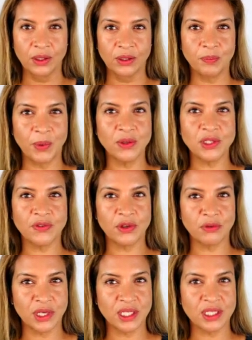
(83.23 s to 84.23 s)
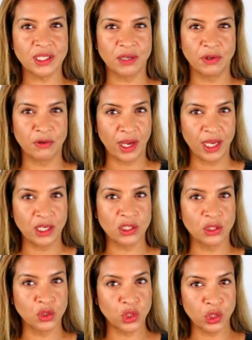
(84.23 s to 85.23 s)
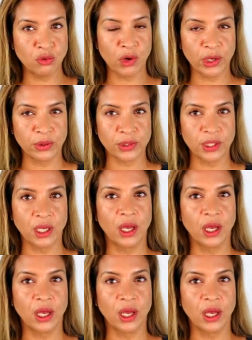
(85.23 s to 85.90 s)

The bones of the wrist are arranged in two rows,